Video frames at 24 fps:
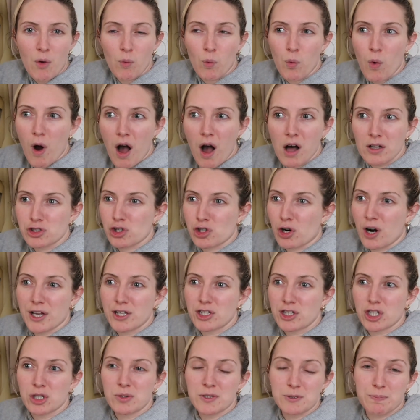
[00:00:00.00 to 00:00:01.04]
What I'll try and
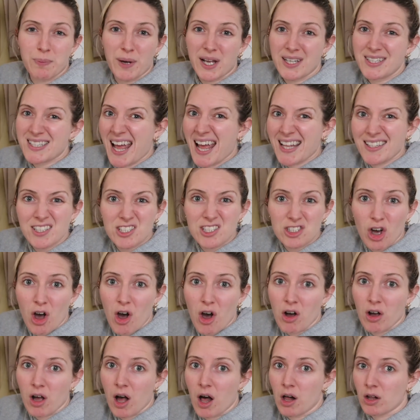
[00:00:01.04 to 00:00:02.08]
do is buy dead
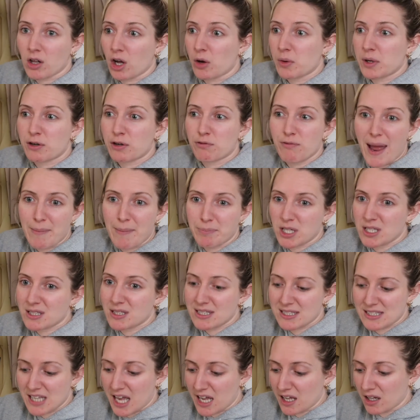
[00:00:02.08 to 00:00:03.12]
stock. I'll go in a remnant
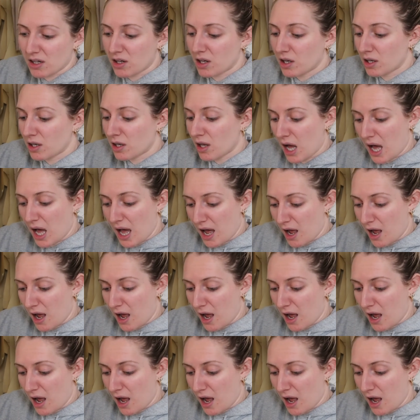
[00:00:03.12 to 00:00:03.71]
sale.